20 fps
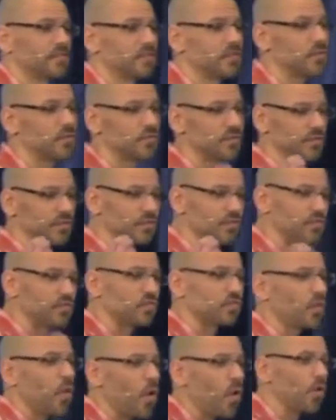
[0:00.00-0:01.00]
using
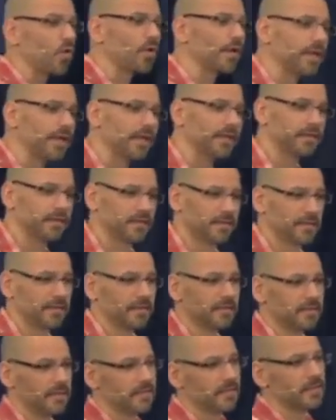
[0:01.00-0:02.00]
story
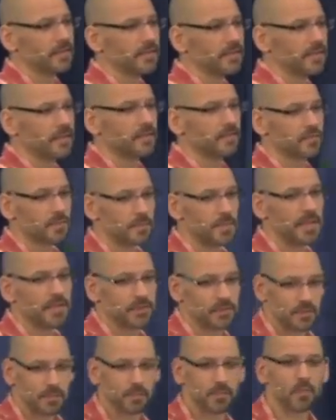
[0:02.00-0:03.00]
to
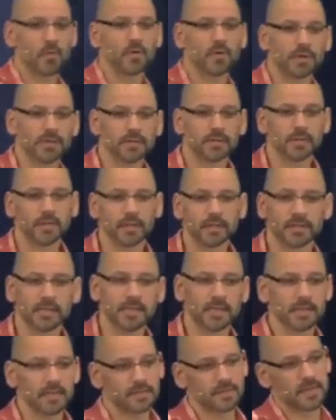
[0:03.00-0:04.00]
make your point and to
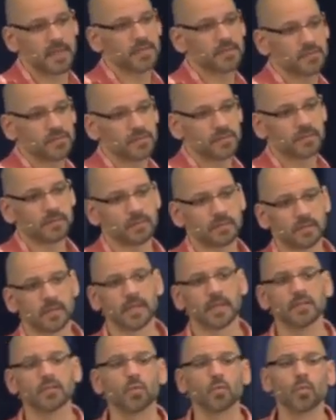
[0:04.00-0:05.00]
get attention
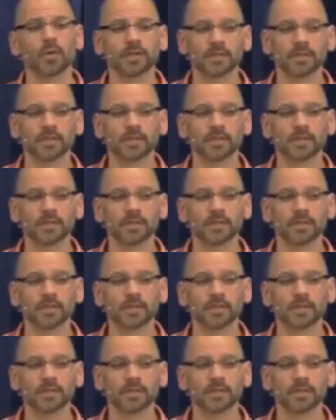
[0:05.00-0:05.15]
and to win